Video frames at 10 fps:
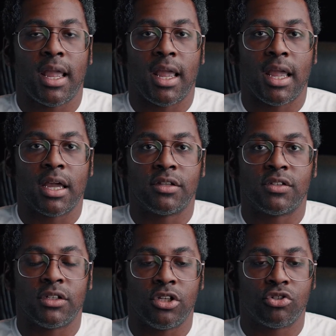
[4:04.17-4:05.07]

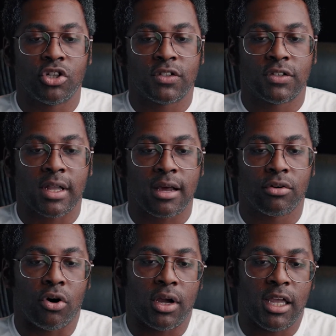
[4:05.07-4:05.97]
and you're just, I
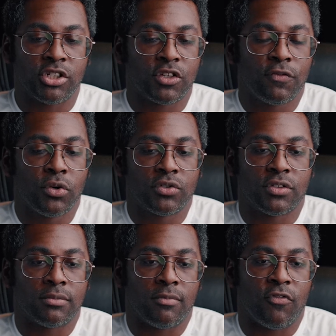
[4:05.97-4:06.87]
don't know, it just
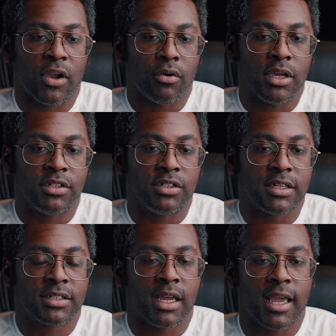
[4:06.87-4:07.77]
feels very
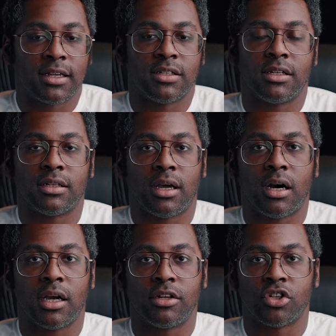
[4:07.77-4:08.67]
disconnected
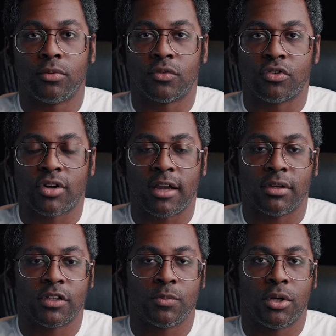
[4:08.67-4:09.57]
in terms of the
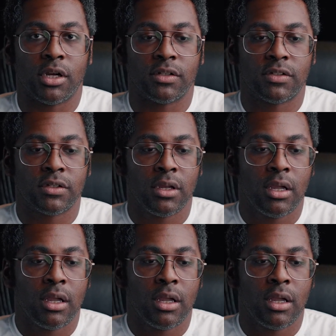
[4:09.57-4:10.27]
driving experience.